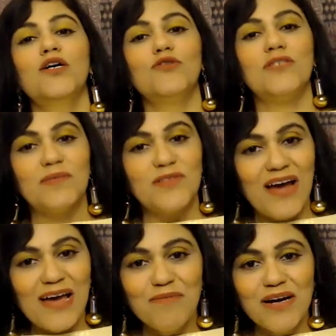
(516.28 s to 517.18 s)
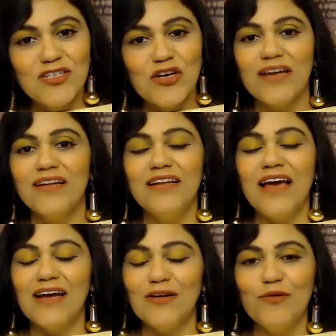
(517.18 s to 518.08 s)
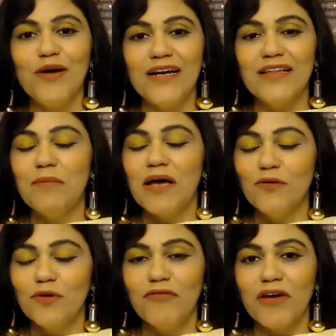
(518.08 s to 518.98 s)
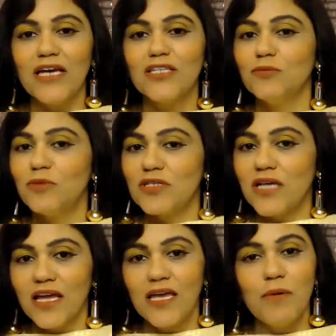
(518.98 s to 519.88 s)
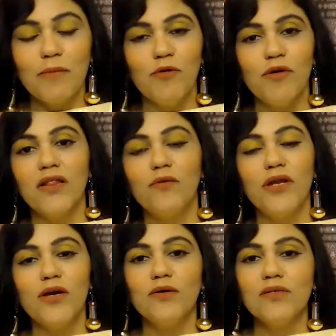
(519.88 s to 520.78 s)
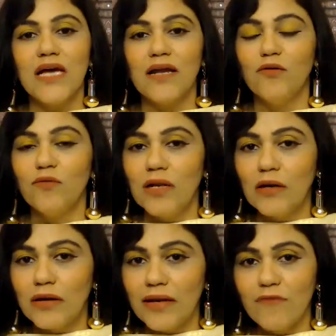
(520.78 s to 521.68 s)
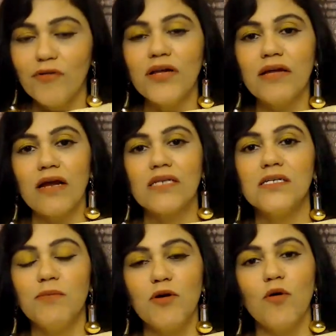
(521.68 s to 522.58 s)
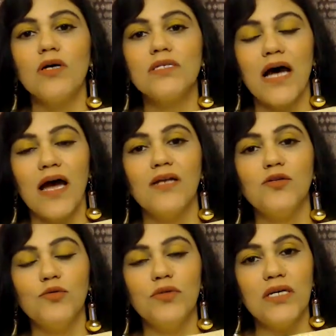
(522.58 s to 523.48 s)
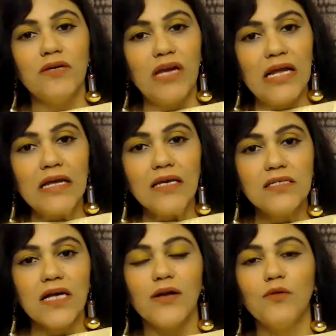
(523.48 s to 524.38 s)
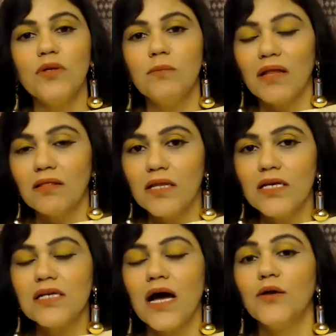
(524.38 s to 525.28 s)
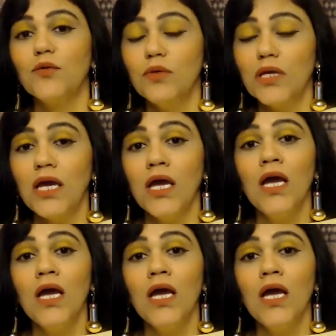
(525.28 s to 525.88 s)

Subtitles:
to subscribe my channel and do hit the bell notification, because I keep uploading the videos and you will never regret it, because I do the weeklies, I do the monthlies, I do the